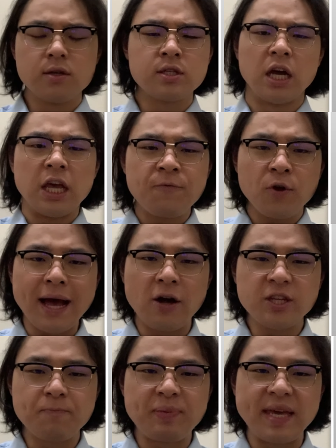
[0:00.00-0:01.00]
So if we
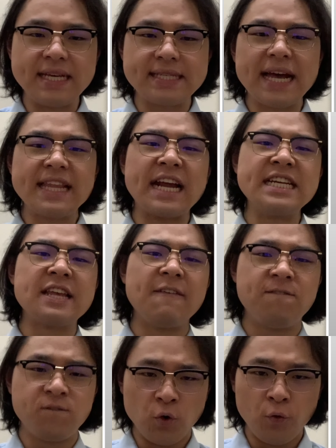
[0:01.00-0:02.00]
count the piece, that is
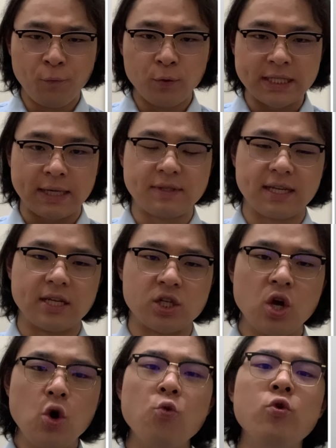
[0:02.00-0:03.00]
the 4, 4 time
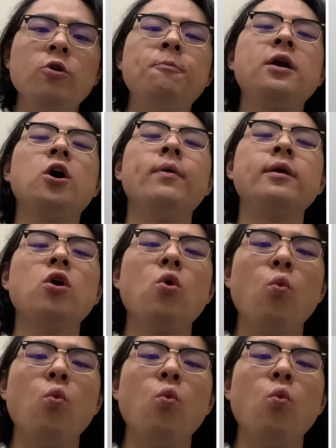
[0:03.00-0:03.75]
signature, we'll be going